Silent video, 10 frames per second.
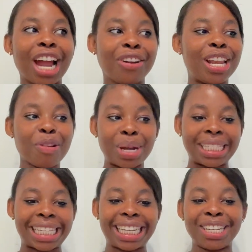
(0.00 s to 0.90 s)
I really
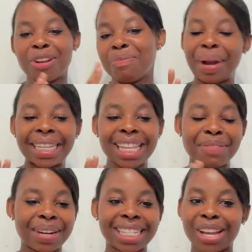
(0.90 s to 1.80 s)
wanted, a breast
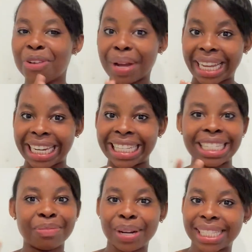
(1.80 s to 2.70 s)
tape, and I was like, oh my goodness,
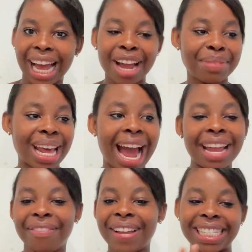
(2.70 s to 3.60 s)
it's about time that I
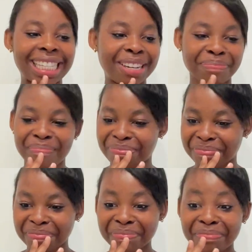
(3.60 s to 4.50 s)
invest in
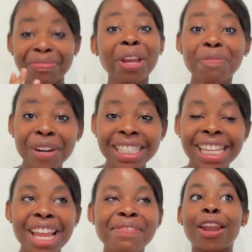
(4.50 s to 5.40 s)
breast
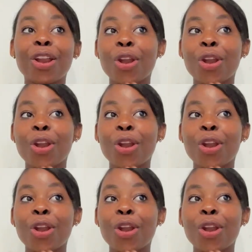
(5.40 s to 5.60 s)
tape.